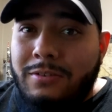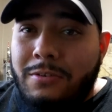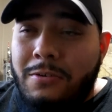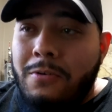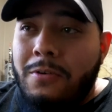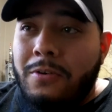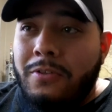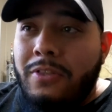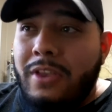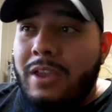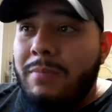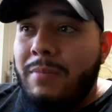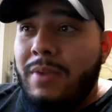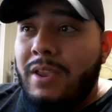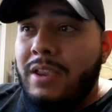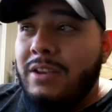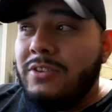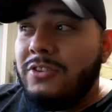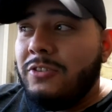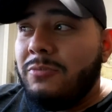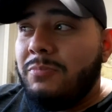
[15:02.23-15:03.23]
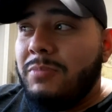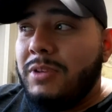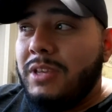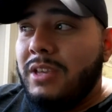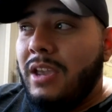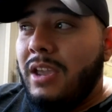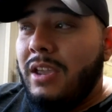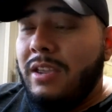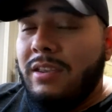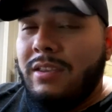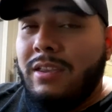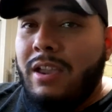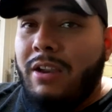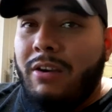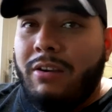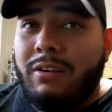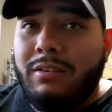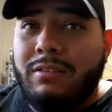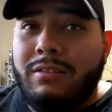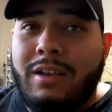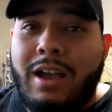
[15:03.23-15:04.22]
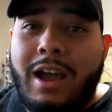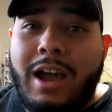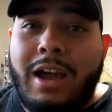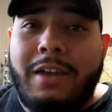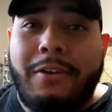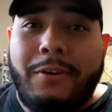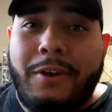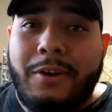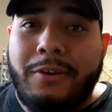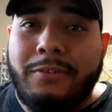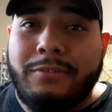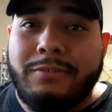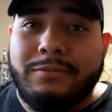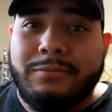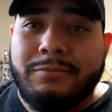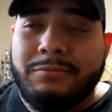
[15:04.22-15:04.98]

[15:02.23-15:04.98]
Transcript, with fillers: Or they may just be a Karen. I don't know.